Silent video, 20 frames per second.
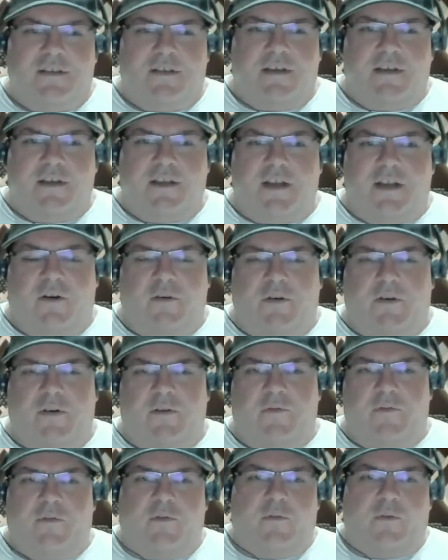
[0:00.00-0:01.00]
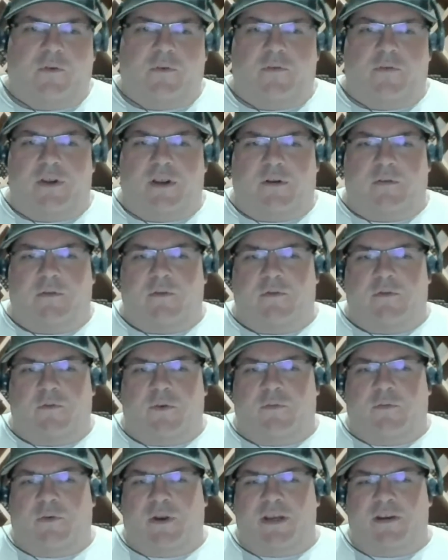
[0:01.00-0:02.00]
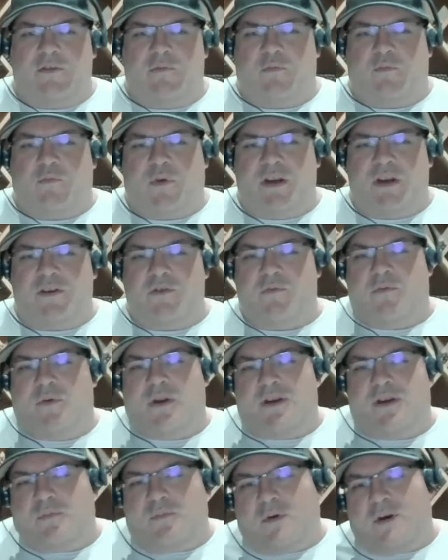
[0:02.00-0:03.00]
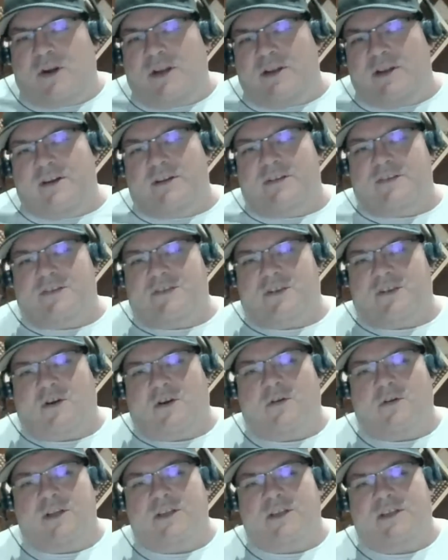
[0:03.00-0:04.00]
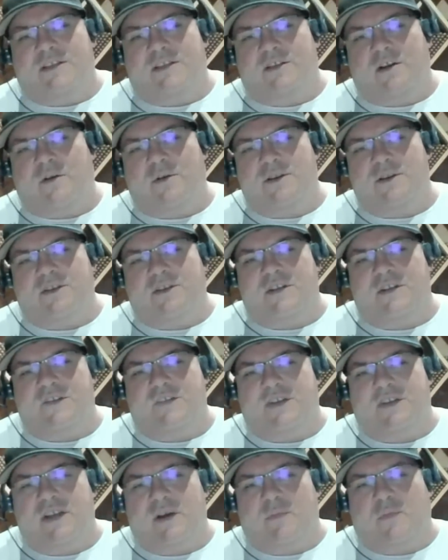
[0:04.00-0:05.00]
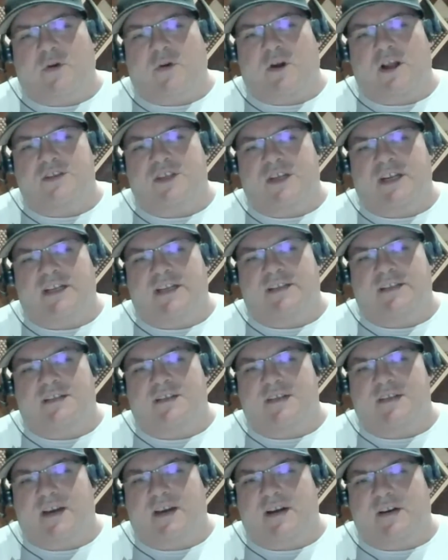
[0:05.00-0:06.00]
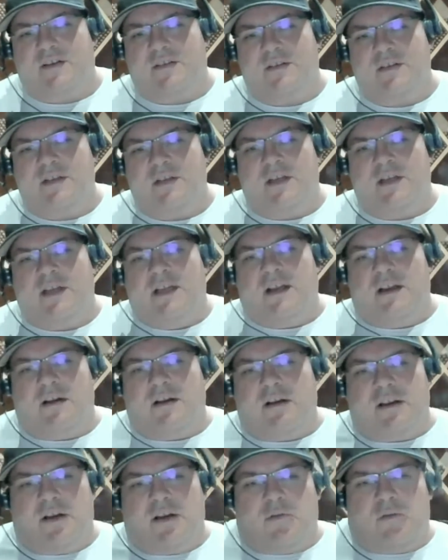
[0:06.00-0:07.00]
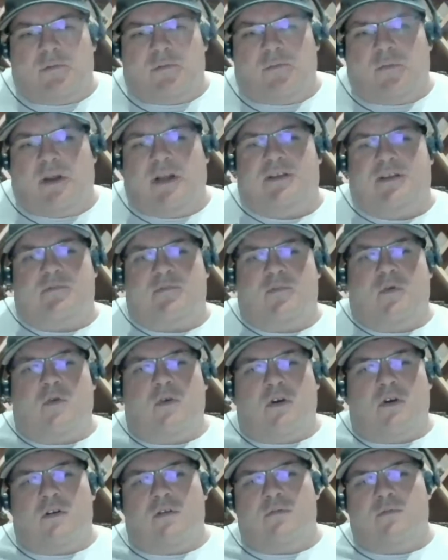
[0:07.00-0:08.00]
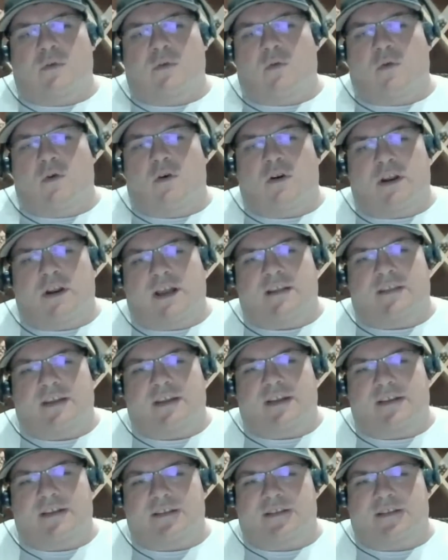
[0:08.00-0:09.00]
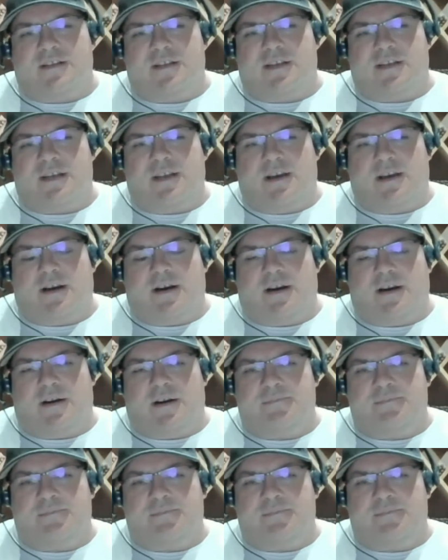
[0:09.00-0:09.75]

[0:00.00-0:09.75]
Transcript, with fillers: you know, we do we do we do pretty good. So it's it's always good to see a project sell. You know, it's more rewarding, I think, to see. Uh,